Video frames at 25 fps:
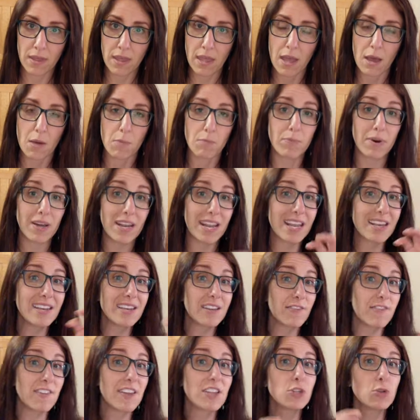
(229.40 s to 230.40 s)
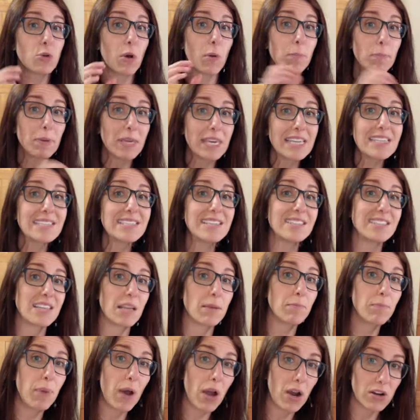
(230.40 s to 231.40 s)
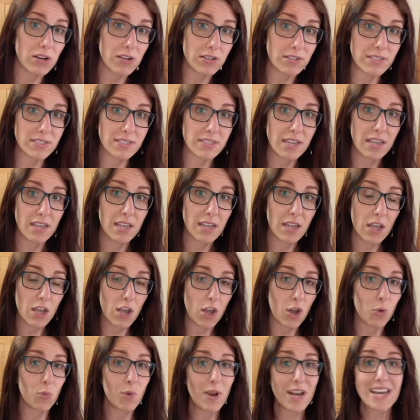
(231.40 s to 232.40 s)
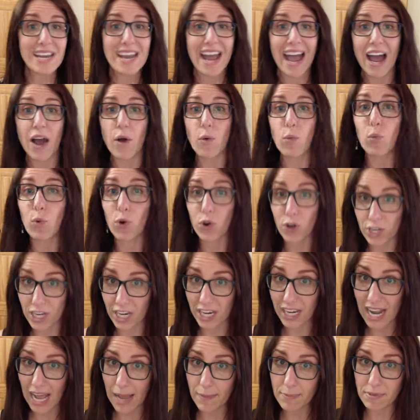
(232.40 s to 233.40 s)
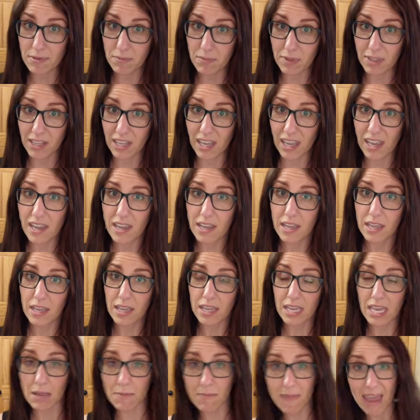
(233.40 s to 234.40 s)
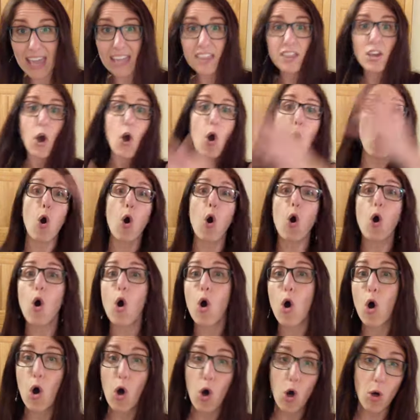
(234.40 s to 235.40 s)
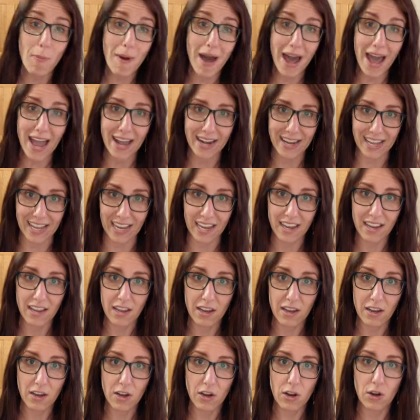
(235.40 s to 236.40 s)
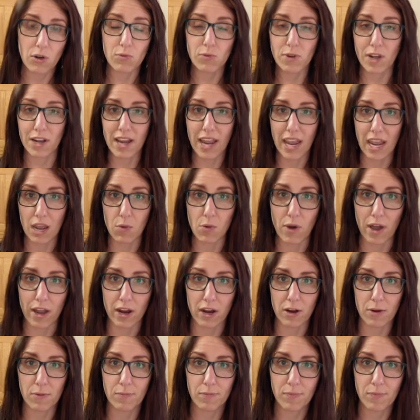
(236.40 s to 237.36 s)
But individual pieces and parts, when not working optimally, can make the whole body run haywire.